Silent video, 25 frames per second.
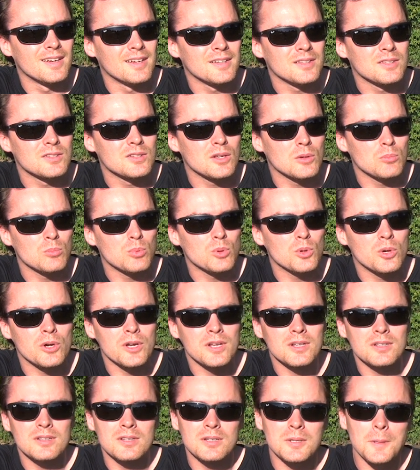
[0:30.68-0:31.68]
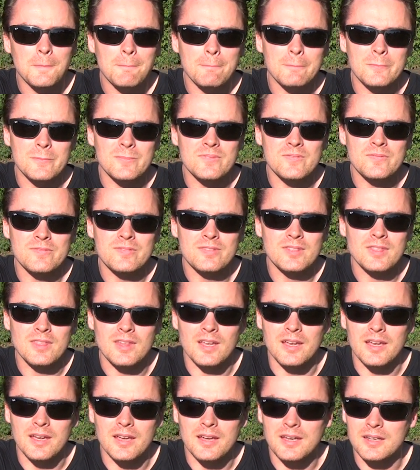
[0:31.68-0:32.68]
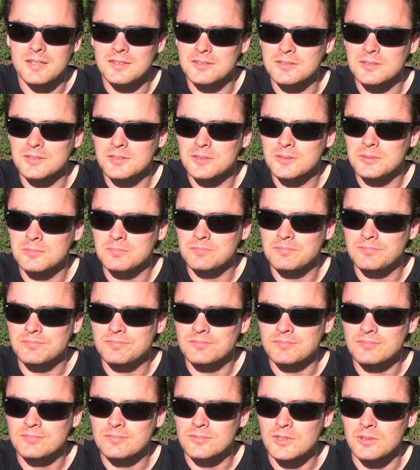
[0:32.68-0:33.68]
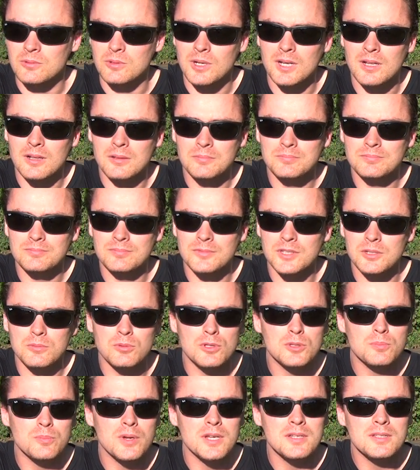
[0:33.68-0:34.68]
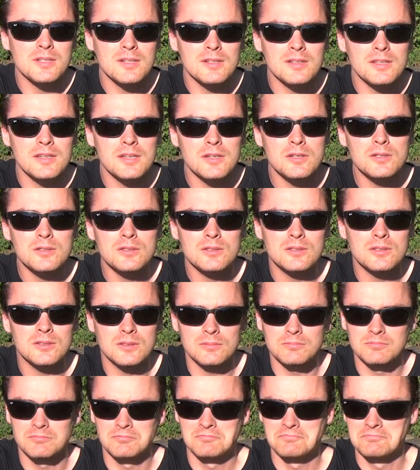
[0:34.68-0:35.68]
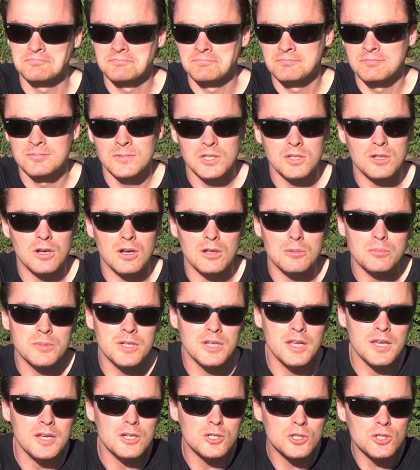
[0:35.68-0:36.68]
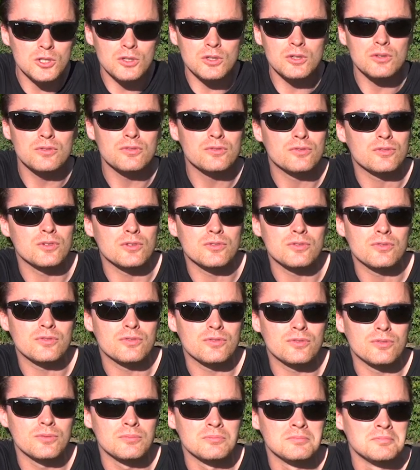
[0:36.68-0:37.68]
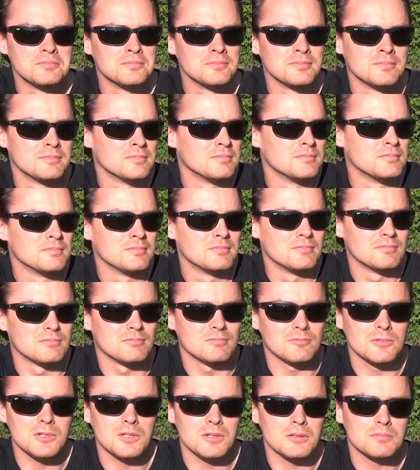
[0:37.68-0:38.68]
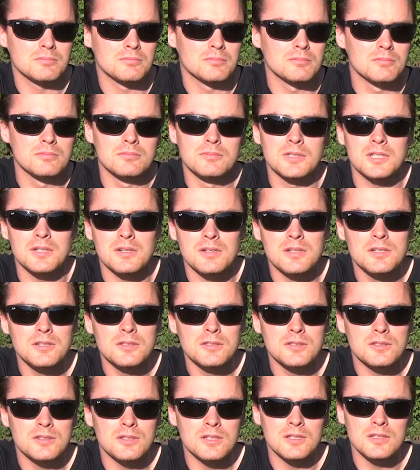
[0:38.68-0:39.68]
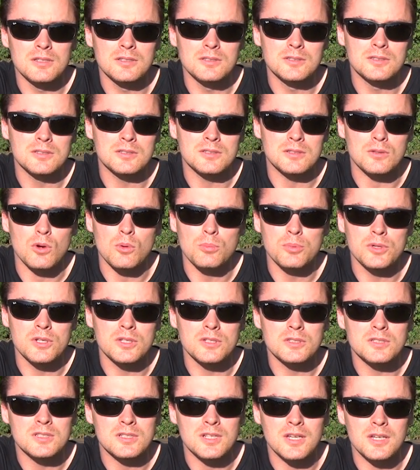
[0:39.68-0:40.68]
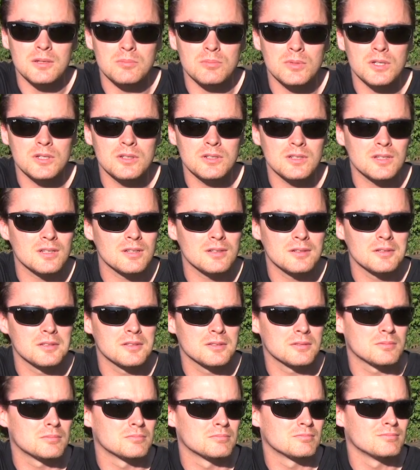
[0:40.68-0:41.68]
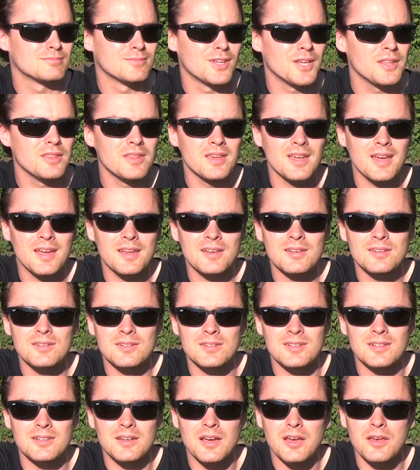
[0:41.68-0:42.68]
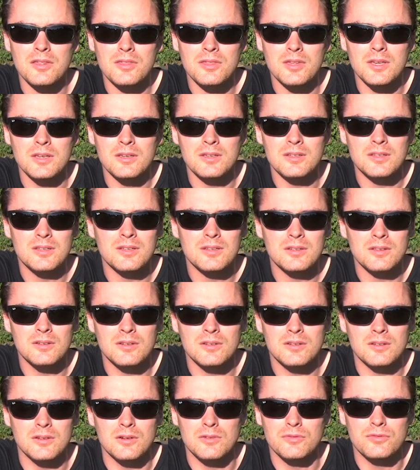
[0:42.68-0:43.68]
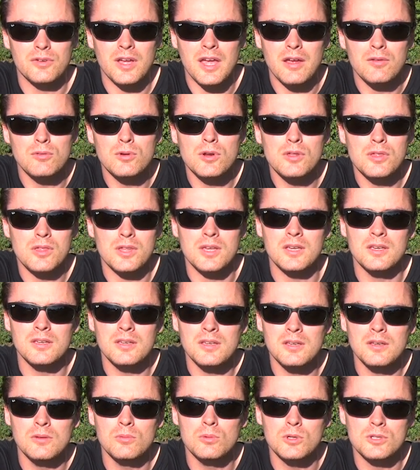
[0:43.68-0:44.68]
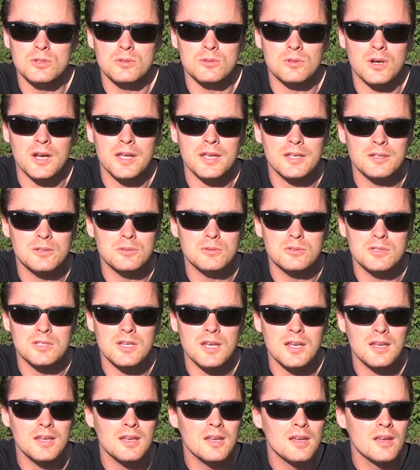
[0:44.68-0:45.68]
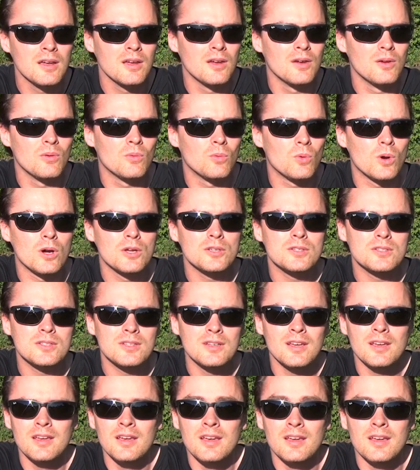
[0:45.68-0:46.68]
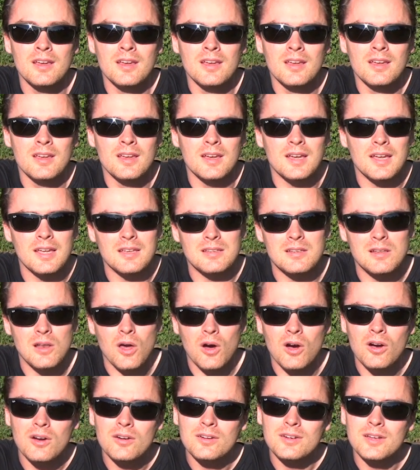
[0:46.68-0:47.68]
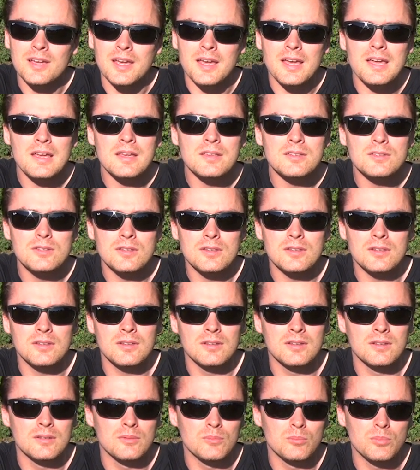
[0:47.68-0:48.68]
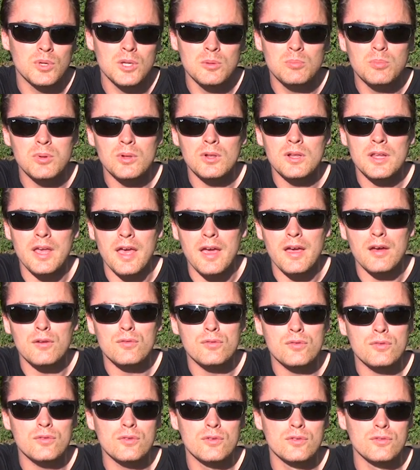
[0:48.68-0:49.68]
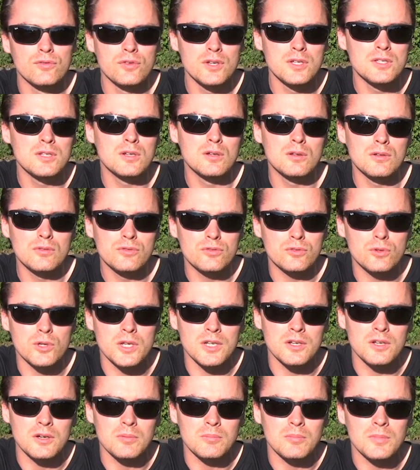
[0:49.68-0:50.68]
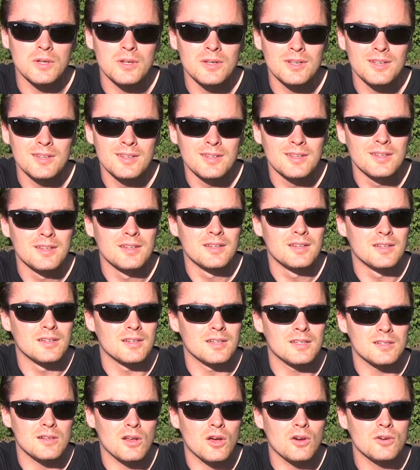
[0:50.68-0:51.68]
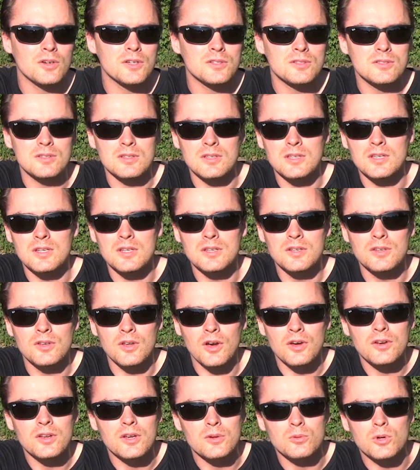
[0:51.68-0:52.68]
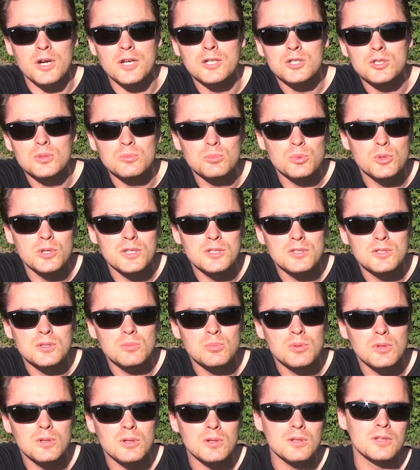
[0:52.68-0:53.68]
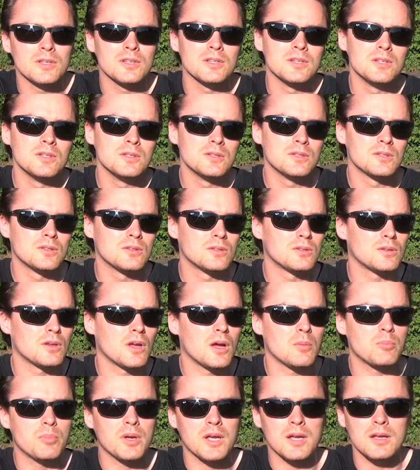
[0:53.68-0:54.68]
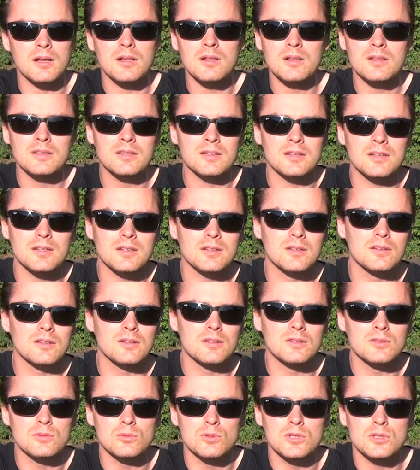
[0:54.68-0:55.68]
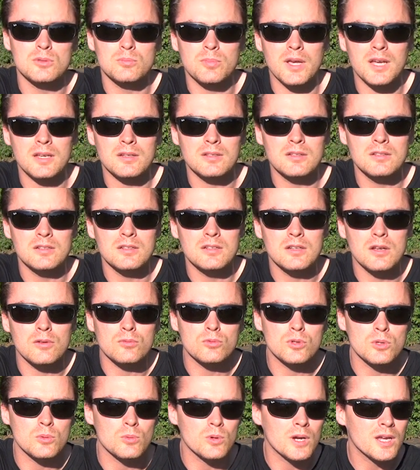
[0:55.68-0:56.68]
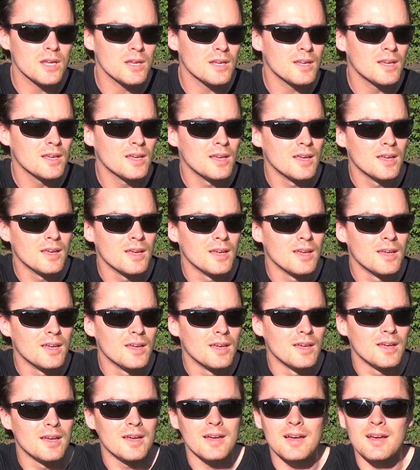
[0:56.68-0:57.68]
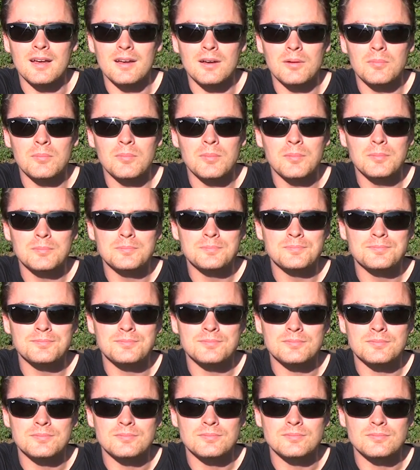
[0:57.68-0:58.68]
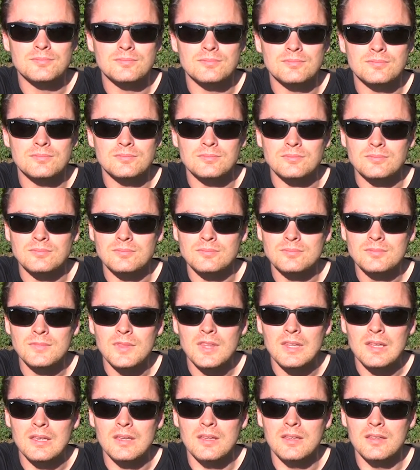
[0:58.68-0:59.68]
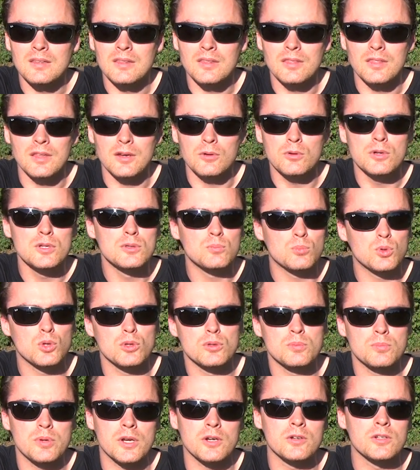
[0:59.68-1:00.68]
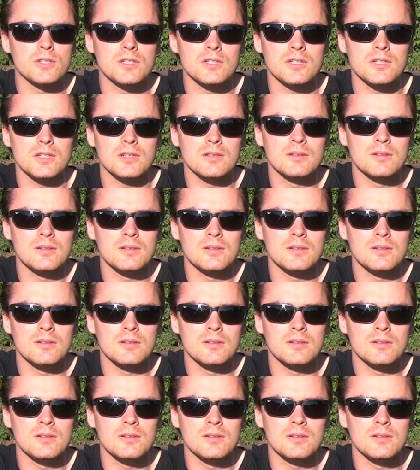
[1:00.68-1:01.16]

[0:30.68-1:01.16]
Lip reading: at some point. And, well, it was basically his culmination of, well, at least his opening statement, and in the end, I think of everything he was trying to say was, as long as people have physical freedom, as long as the non-aggression principle is upheld and is respected in every way, there is prosperity,